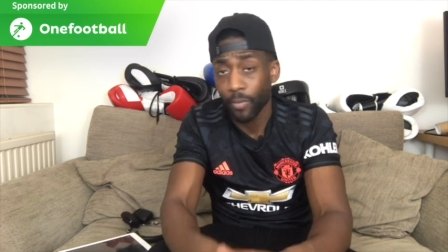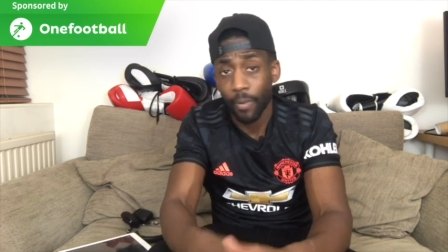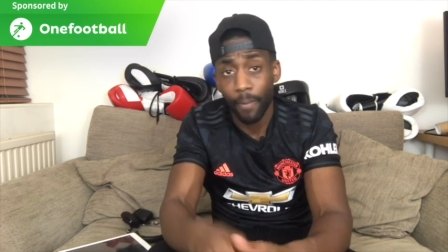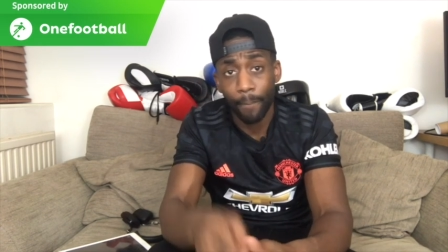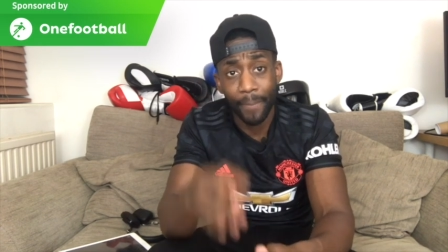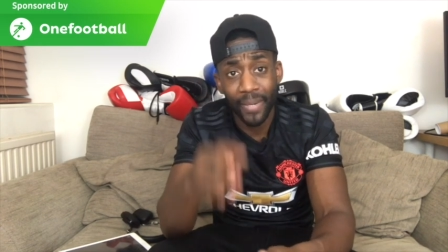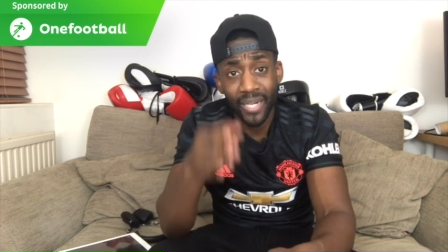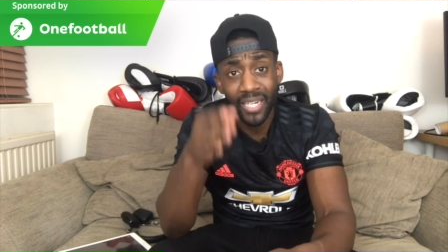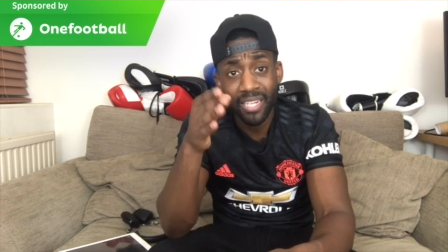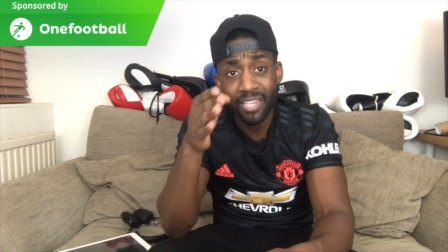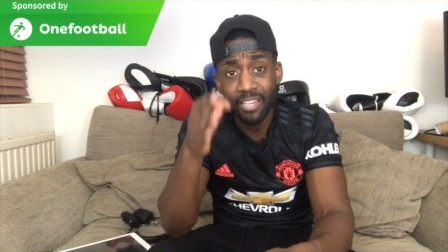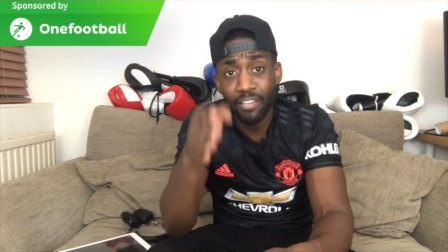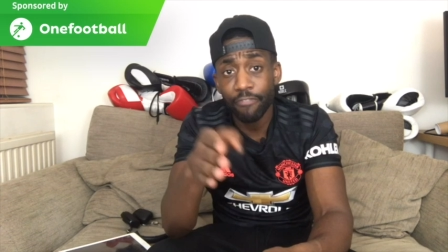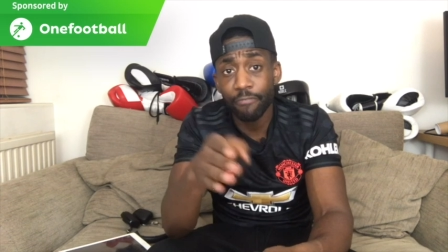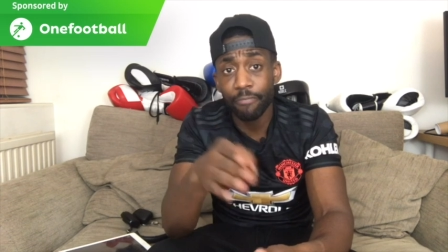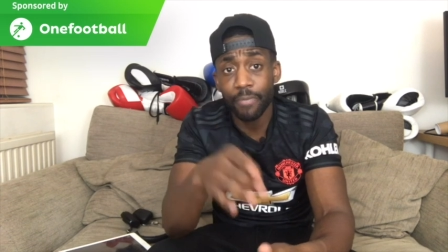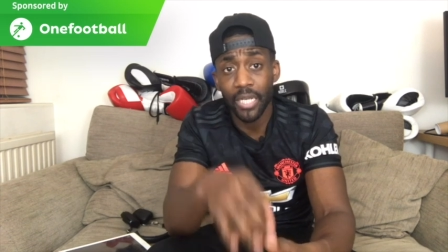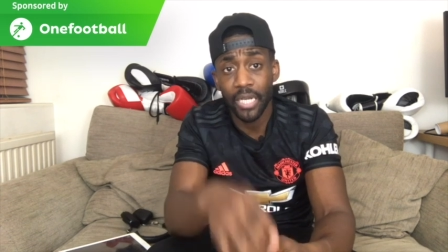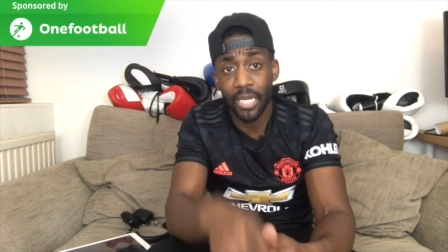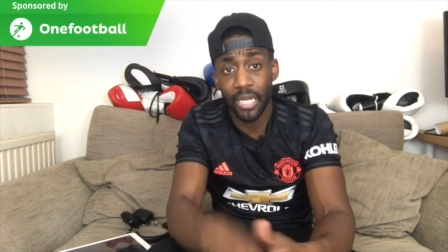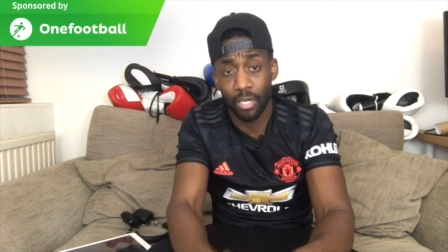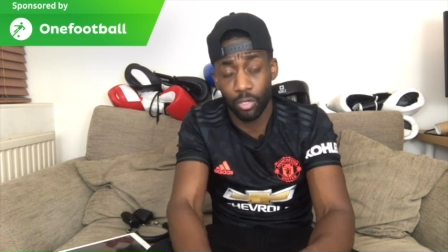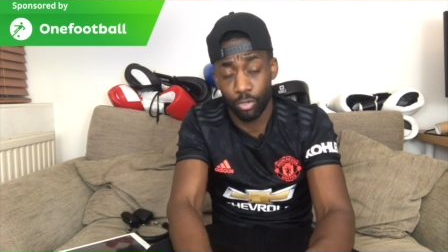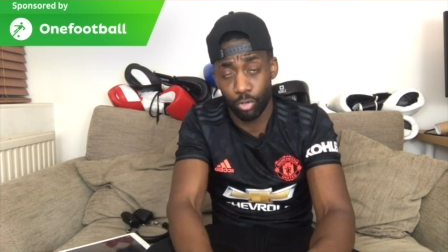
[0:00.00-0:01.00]
Believe me,
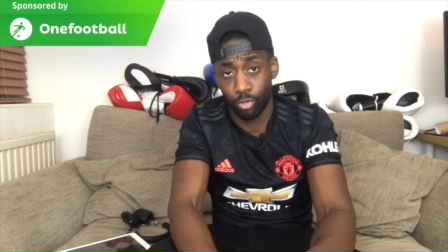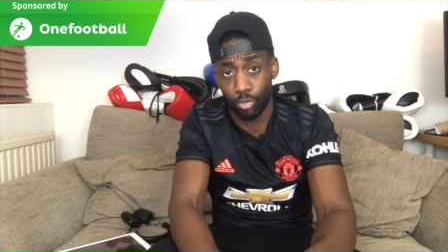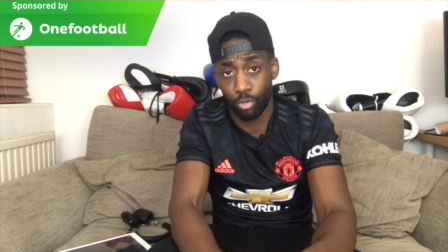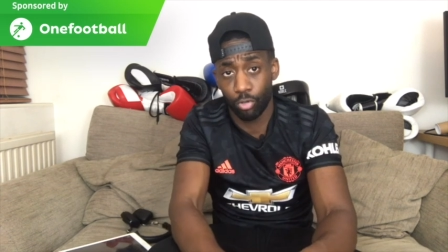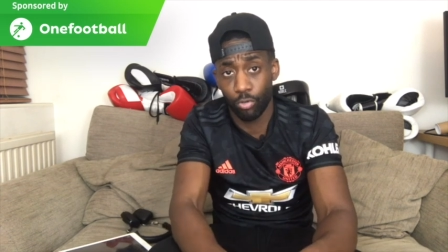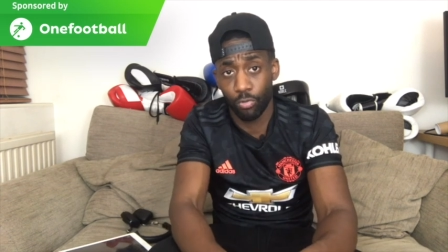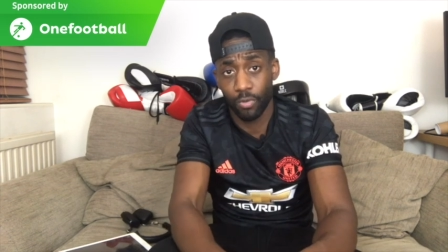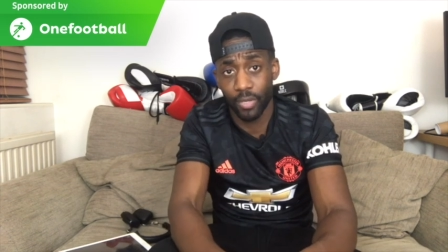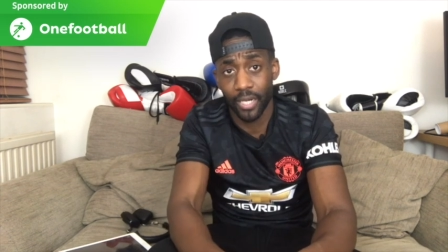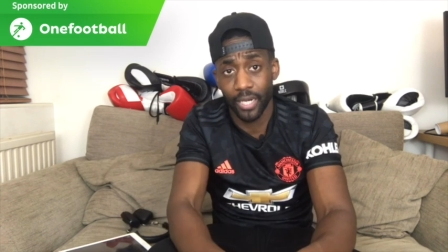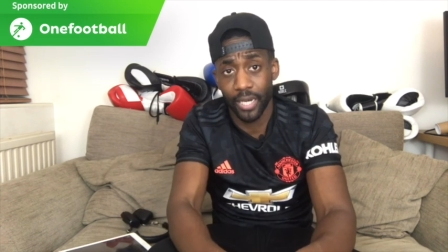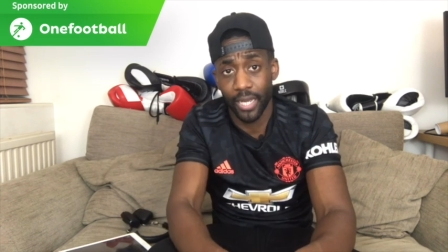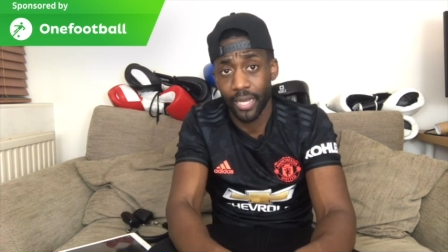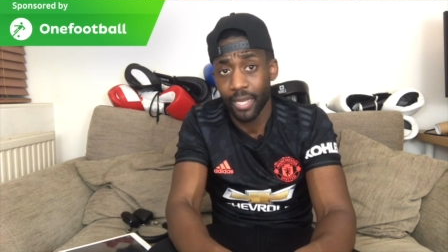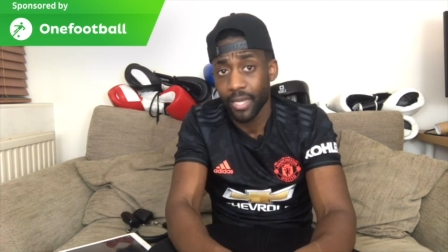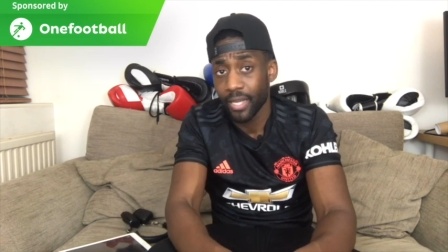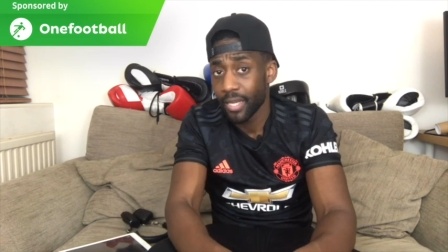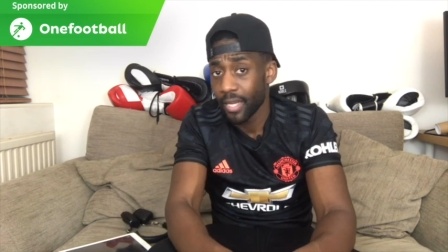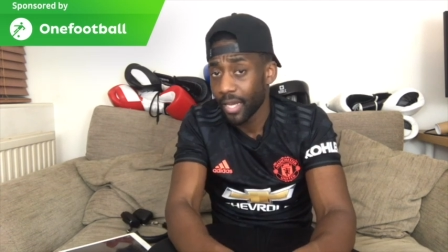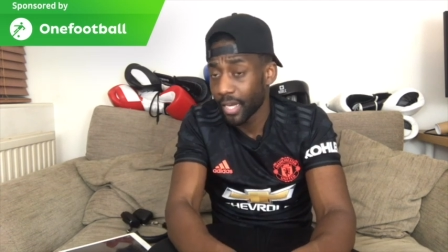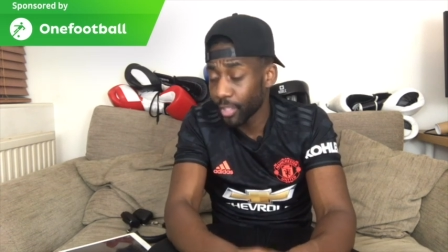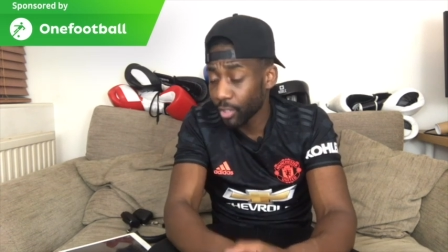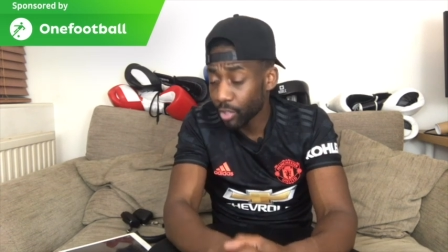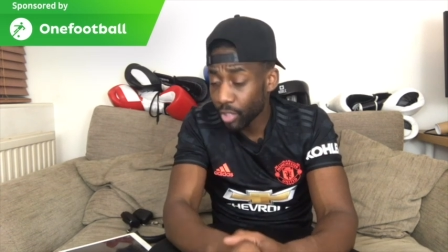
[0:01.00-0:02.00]
they're not doing that.
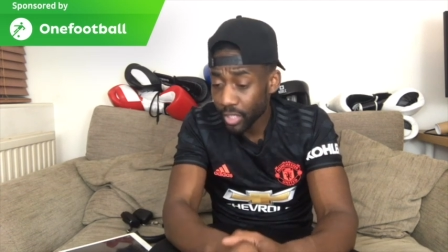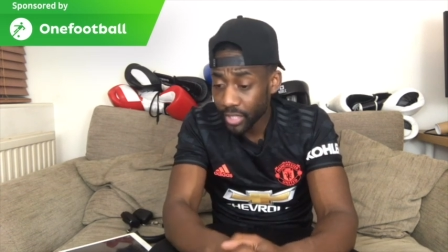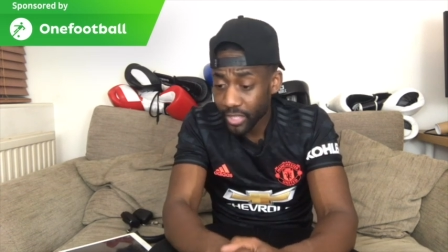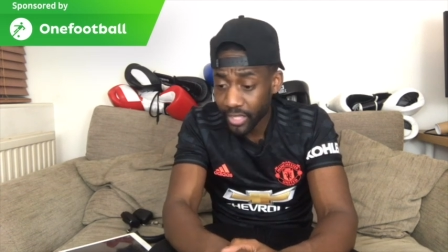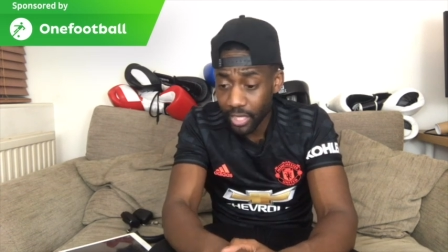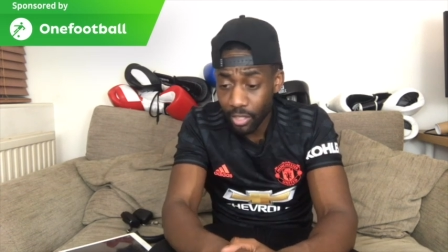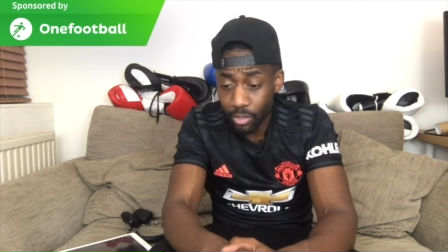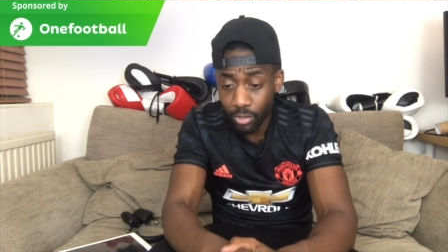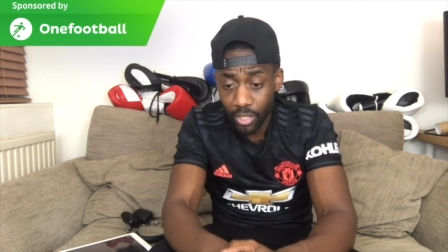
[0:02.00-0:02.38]
And you can tell